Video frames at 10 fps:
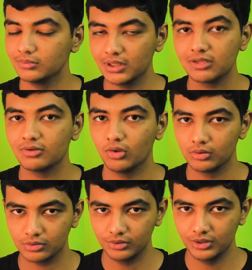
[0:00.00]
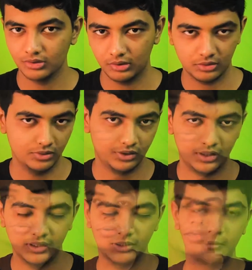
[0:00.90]
That's why also it is also
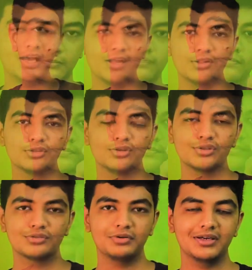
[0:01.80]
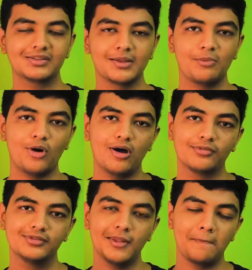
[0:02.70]
declined. So yeah, those were some
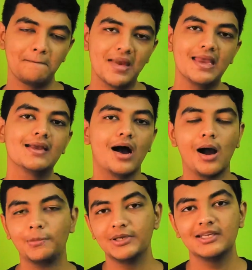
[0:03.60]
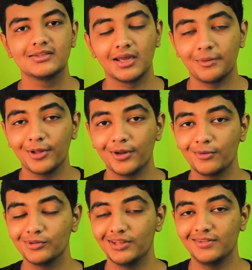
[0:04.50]
of the big updates came
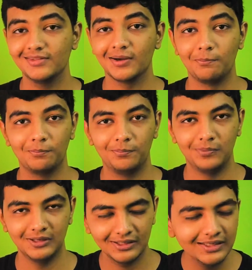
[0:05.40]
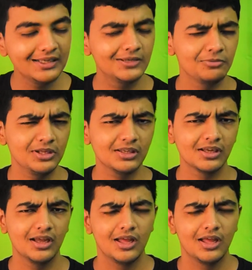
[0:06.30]
on this complete week.